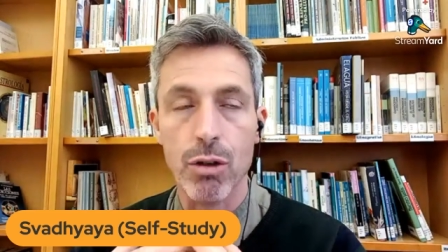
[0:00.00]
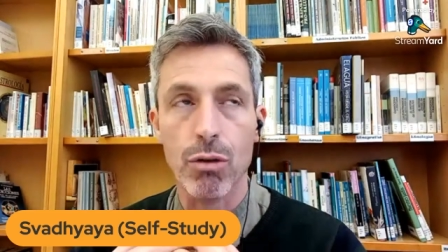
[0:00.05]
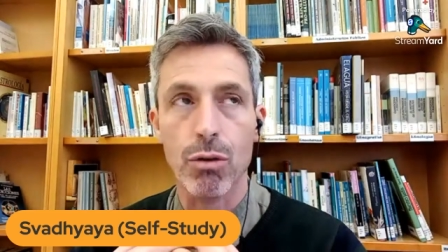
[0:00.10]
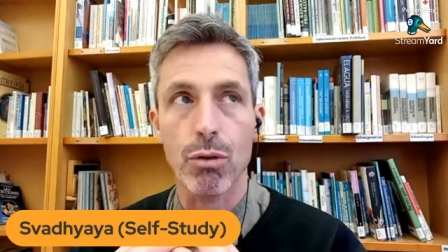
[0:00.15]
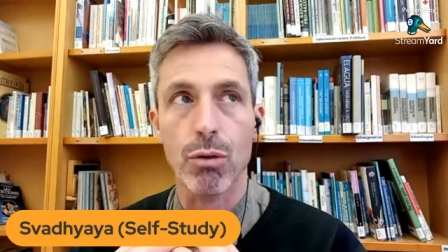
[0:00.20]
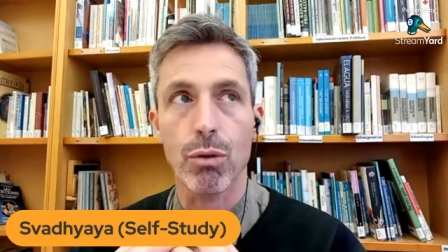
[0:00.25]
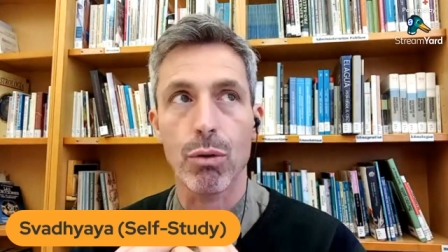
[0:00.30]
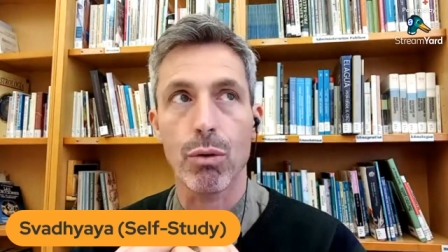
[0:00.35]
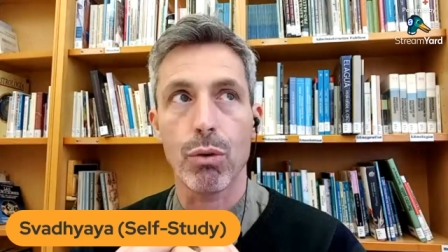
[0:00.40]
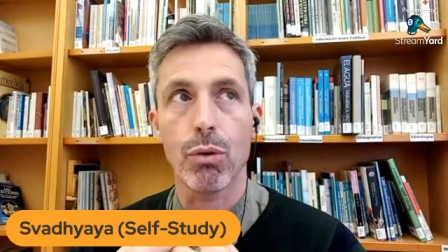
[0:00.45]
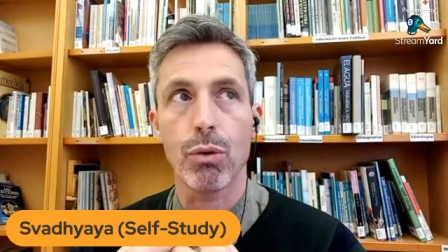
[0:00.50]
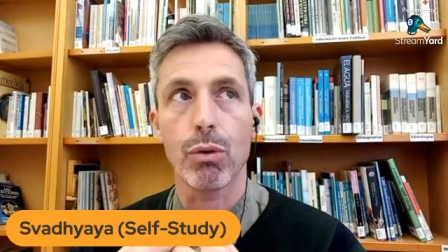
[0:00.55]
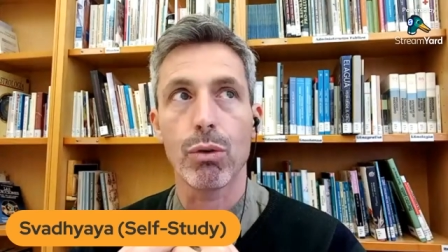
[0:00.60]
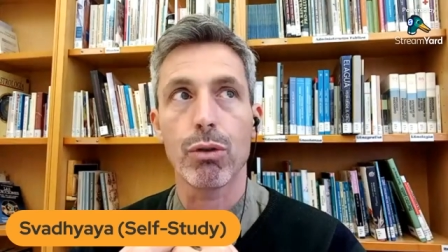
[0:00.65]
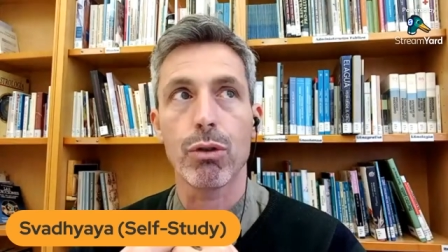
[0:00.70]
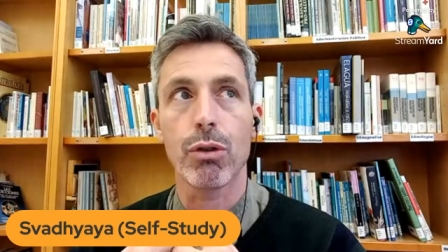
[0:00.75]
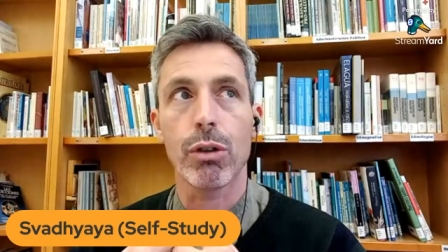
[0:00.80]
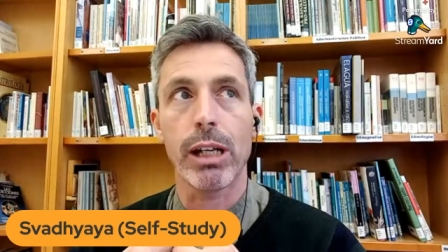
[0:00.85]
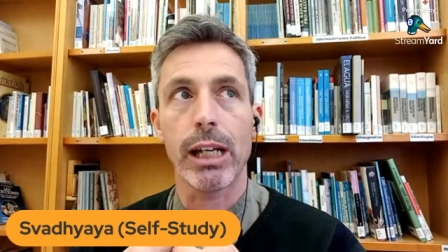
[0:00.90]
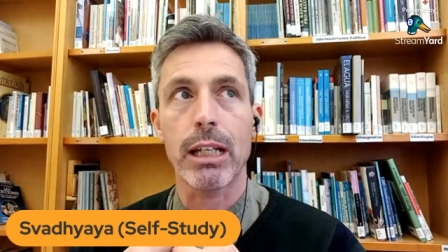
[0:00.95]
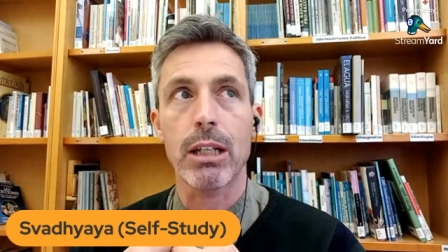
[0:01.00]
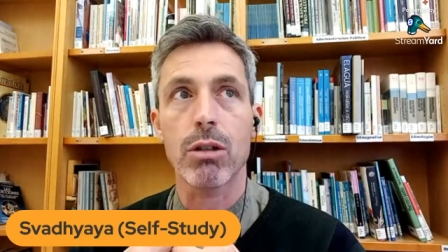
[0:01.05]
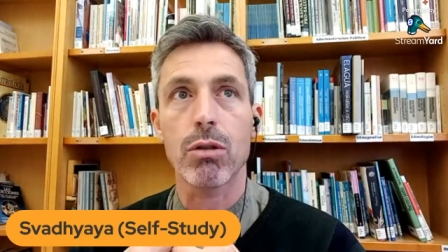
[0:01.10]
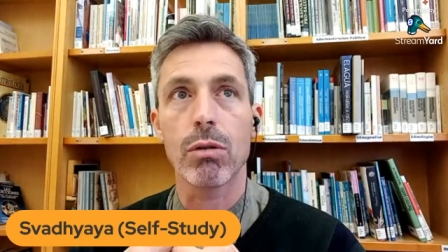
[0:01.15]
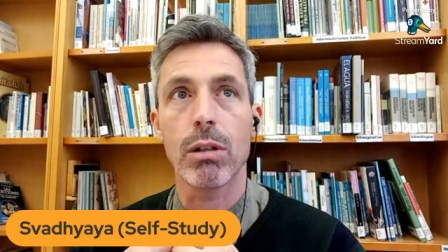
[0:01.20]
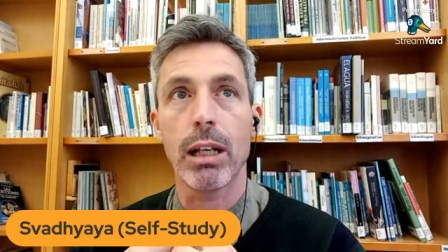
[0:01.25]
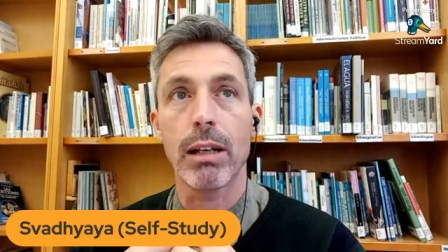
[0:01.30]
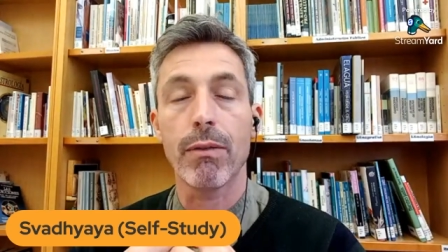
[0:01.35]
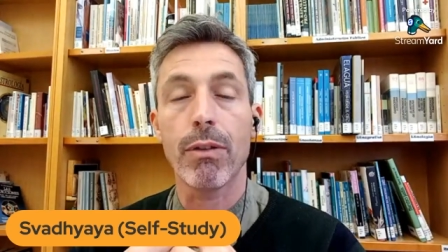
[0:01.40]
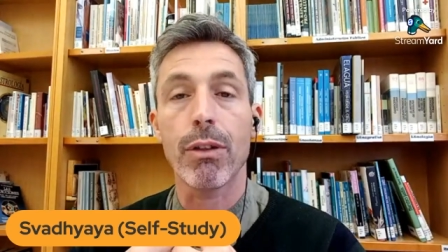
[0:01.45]
to you get to
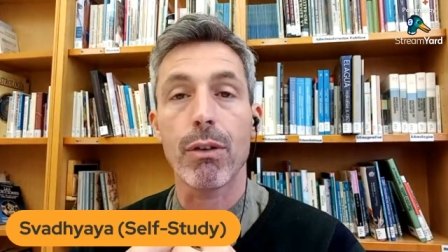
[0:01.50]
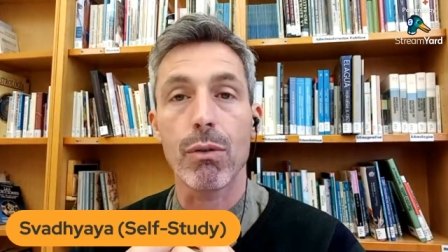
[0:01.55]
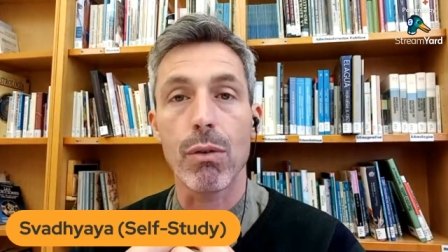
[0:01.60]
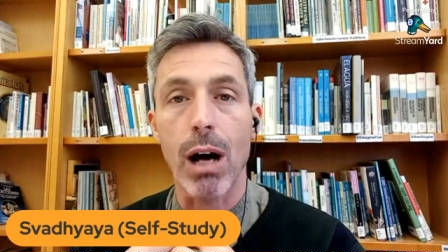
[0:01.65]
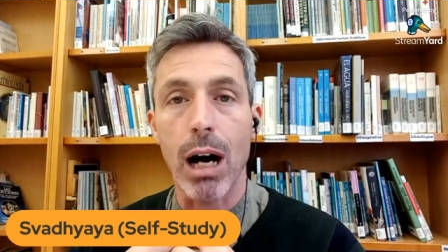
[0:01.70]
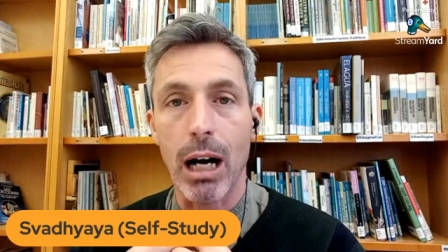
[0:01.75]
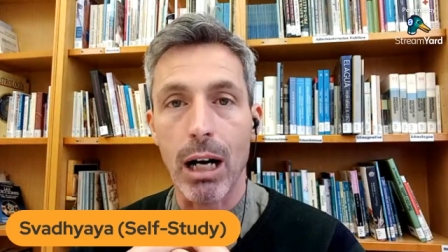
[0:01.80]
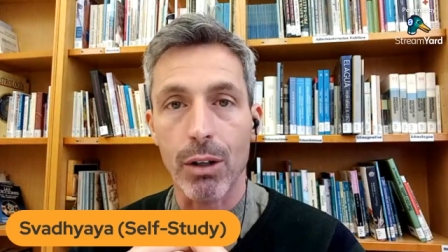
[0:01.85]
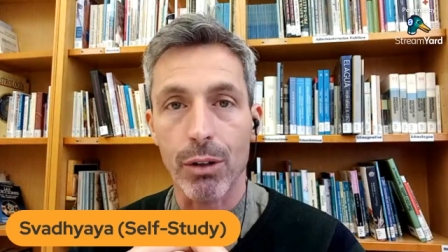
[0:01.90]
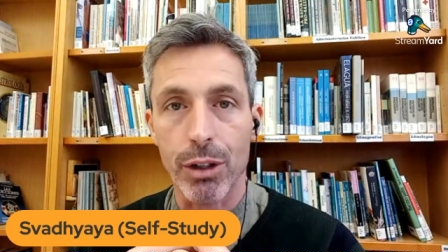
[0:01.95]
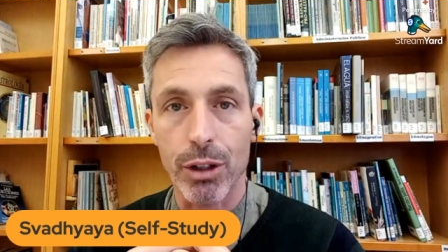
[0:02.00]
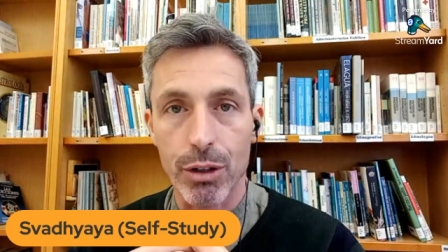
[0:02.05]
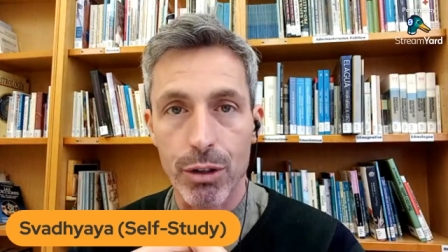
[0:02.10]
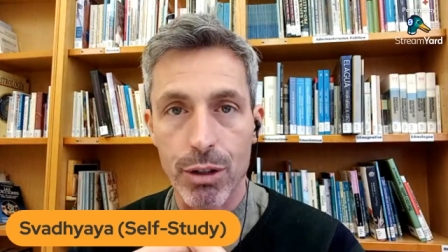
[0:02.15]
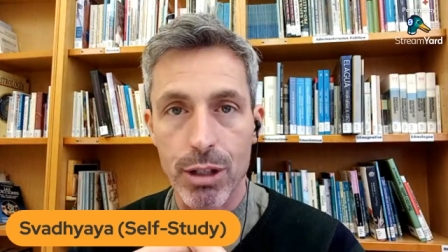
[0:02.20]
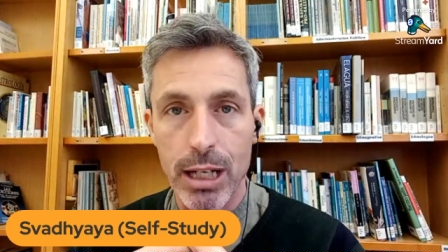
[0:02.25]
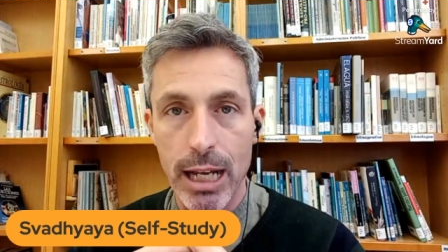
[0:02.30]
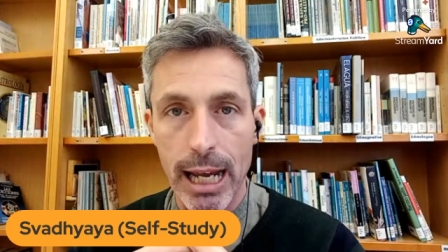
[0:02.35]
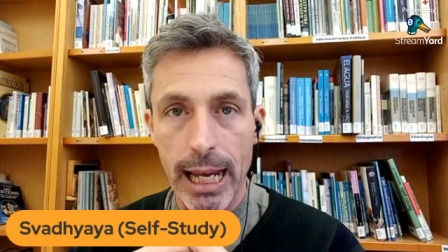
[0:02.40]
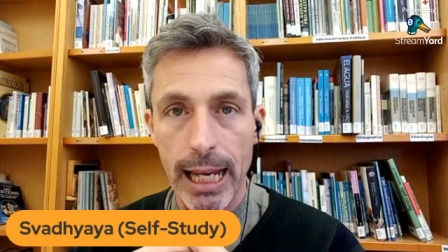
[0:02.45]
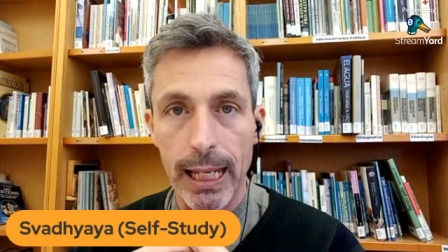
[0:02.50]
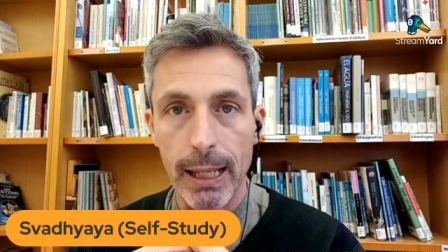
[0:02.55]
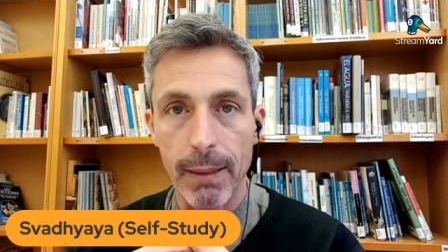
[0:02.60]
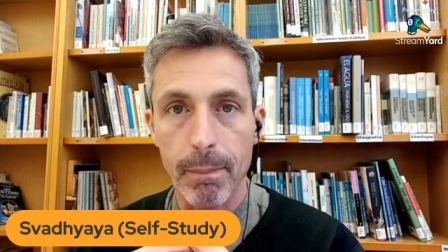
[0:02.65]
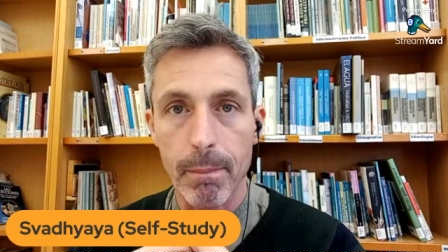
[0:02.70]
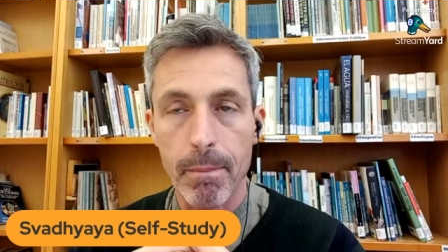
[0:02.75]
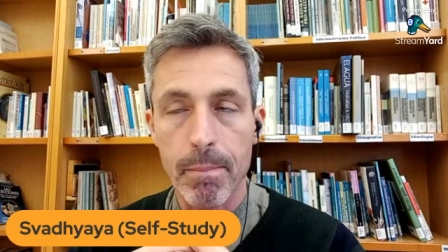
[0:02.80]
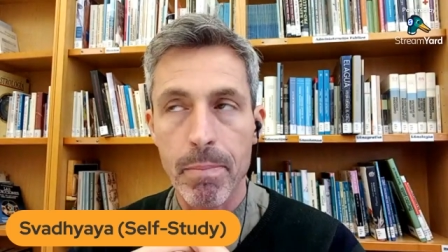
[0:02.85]
live throughout your day